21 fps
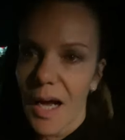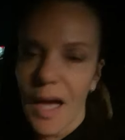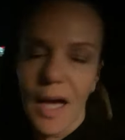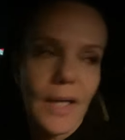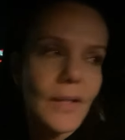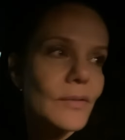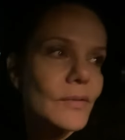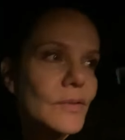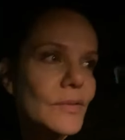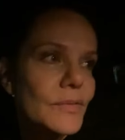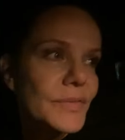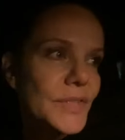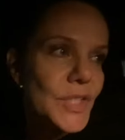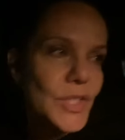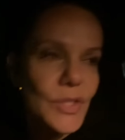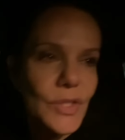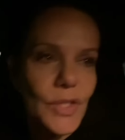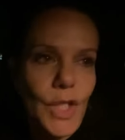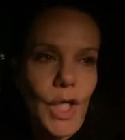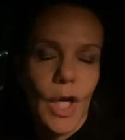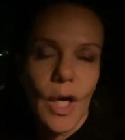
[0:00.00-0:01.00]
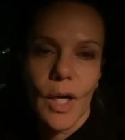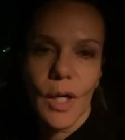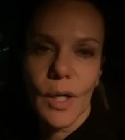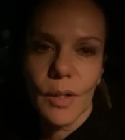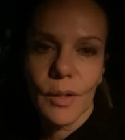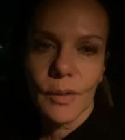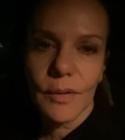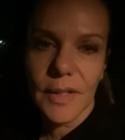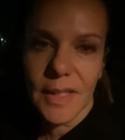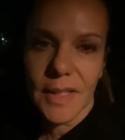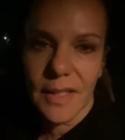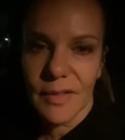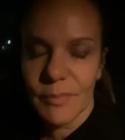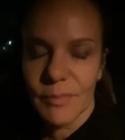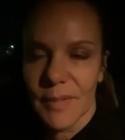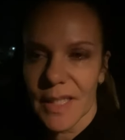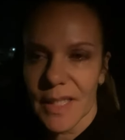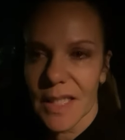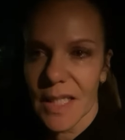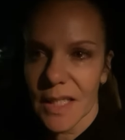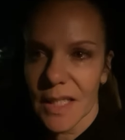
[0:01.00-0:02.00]
I don't know if I should go and leave
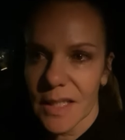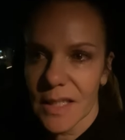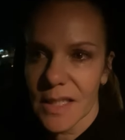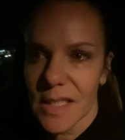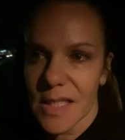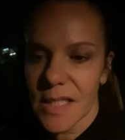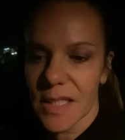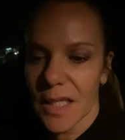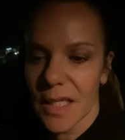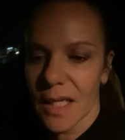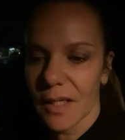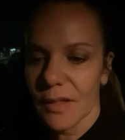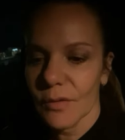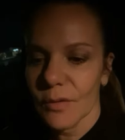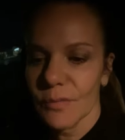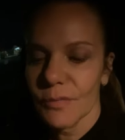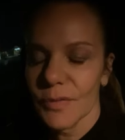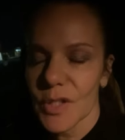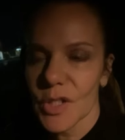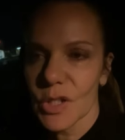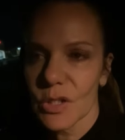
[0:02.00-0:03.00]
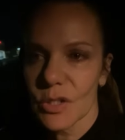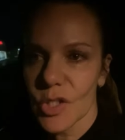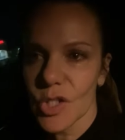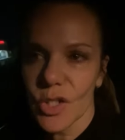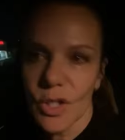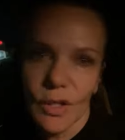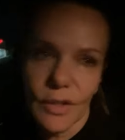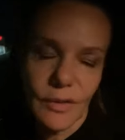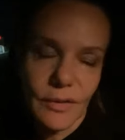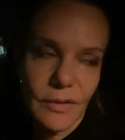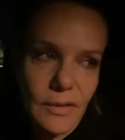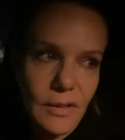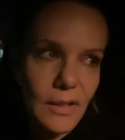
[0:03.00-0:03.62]
my kids, and I don't know if I should start